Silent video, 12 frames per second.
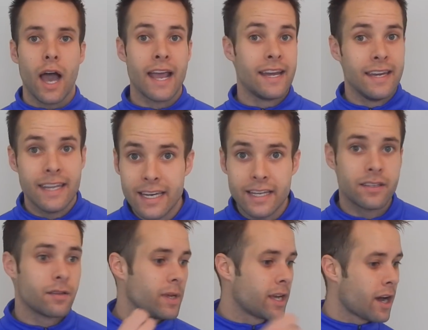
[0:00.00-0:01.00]
I
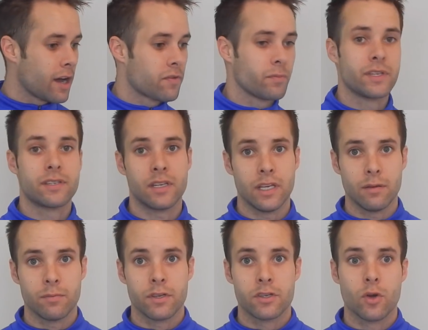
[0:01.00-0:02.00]
needed to be cut from this
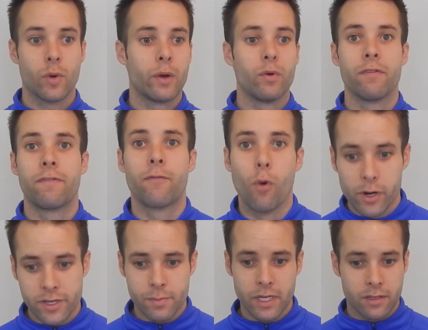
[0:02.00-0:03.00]
team, so it would
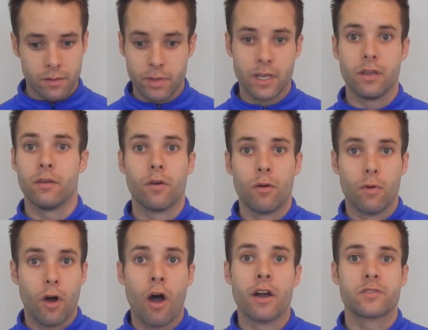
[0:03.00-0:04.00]
force me to be
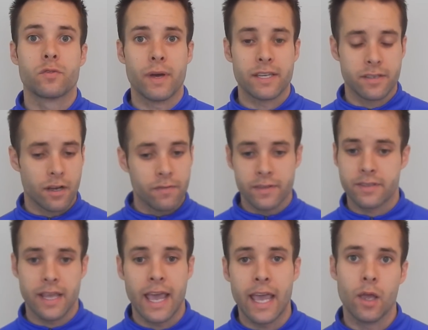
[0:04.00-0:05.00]
honest with myself and
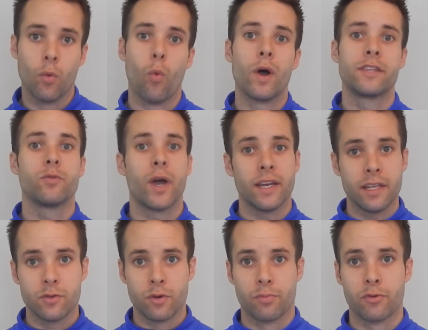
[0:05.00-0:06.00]
say, hey, what do I
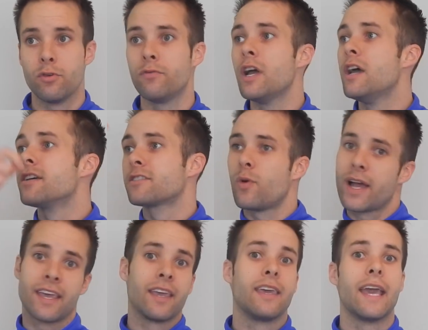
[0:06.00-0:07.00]
need to improve so
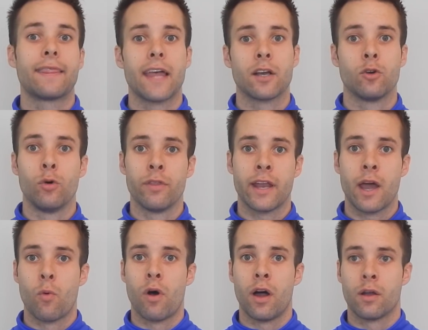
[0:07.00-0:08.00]
I can get that goal that
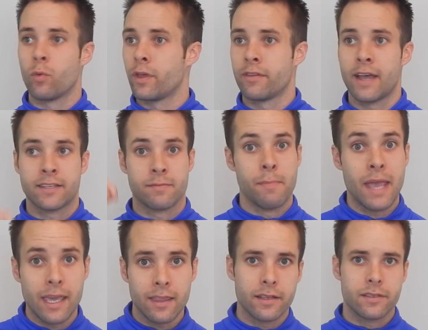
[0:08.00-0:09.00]
I want? Whether that's
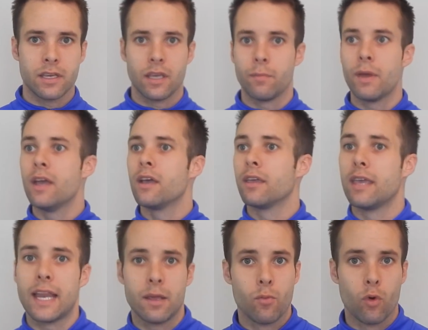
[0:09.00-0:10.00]
making the team,
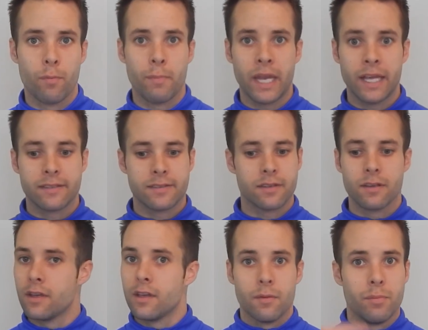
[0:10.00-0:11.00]
getting more
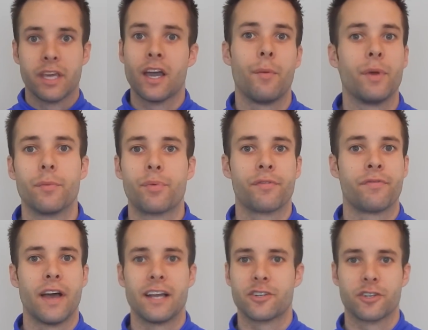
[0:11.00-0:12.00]
minutes, becoming a
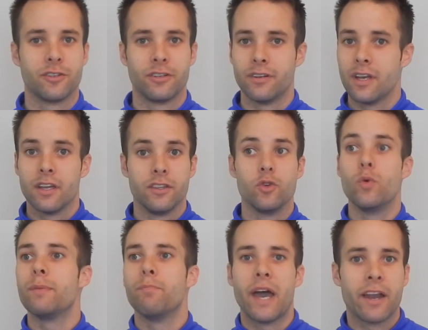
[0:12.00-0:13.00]
professional,
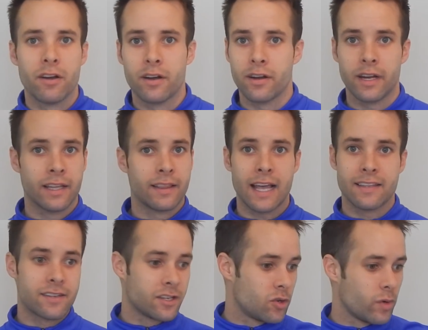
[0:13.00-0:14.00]
doing better in that
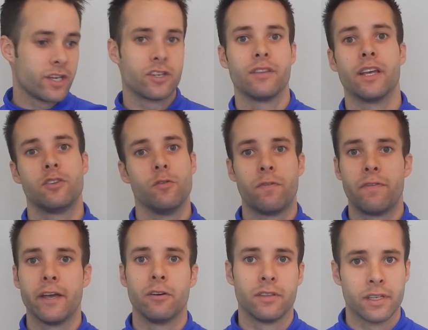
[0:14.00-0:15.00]
situation that you
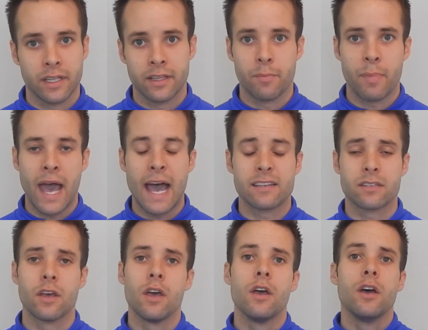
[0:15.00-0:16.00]
failed in the
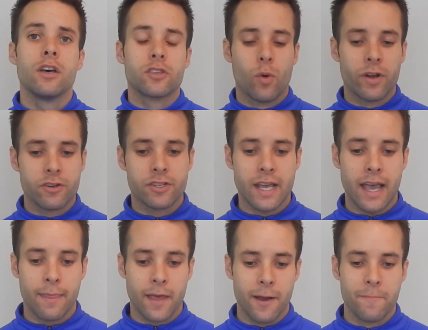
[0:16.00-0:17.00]
past. So
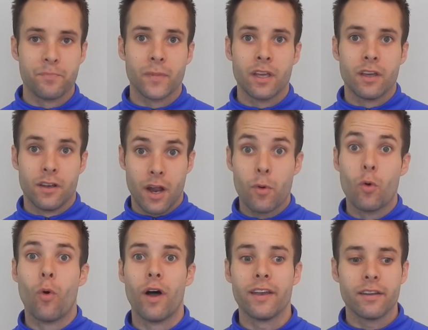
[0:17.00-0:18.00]
understand that, number
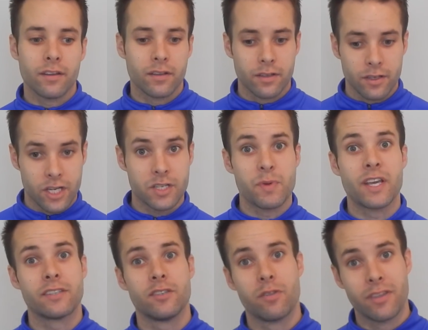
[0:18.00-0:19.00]
one, just
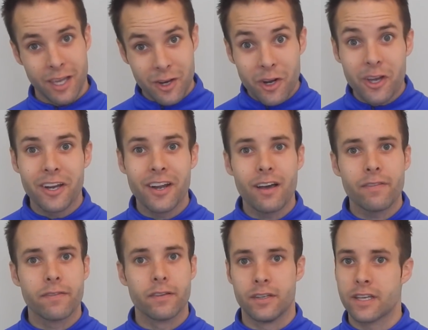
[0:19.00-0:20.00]
because you think you're good
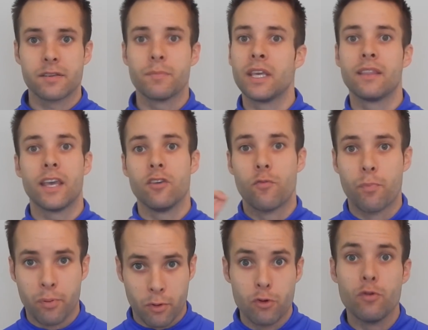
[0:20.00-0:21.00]
enough, it doesn't mean that you've
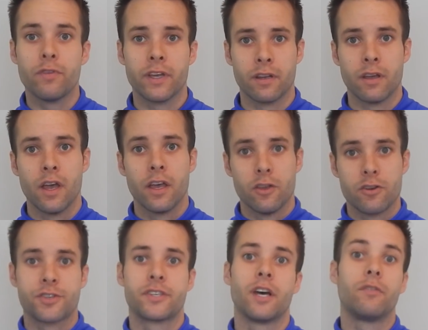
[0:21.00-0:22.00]
proven
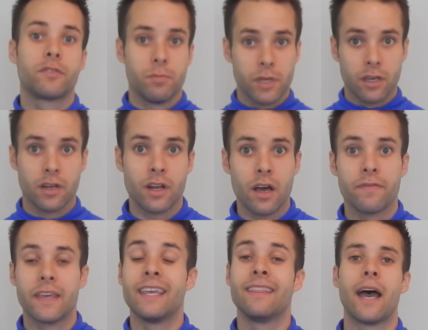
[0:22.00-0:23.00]
yourself to be good
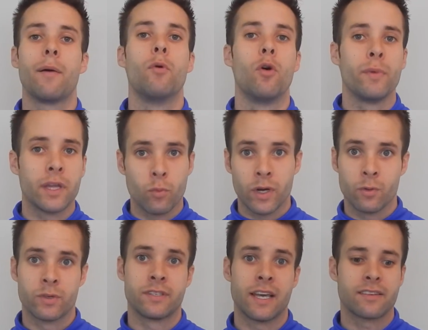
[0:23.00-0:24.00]
enough in that moment when it
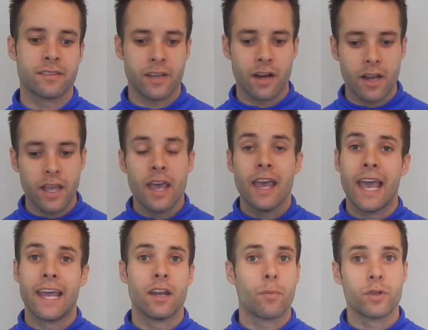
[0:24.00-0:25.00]
was necessary.
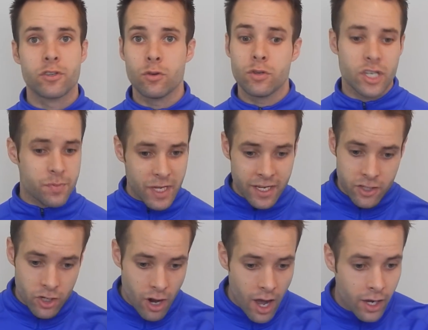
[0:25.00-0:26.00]
And number two, just because
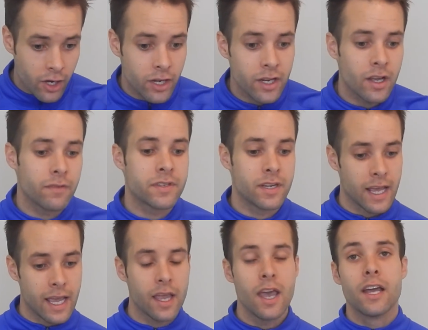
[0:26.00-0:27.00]
you're not good enough
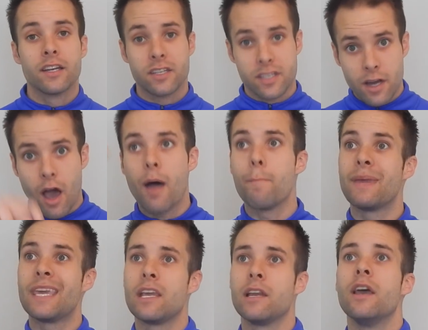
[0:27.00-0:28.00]
today does not
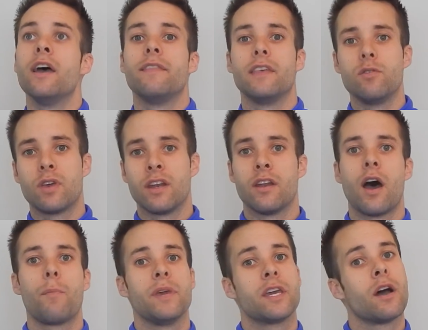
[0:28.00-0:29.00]
mean that you
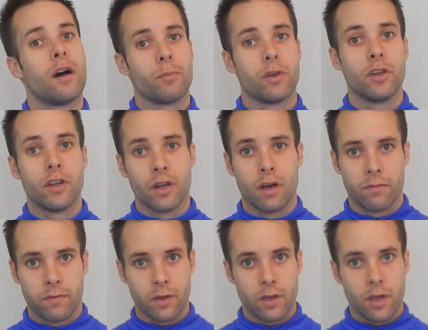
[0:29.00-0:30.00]
cannot become good enough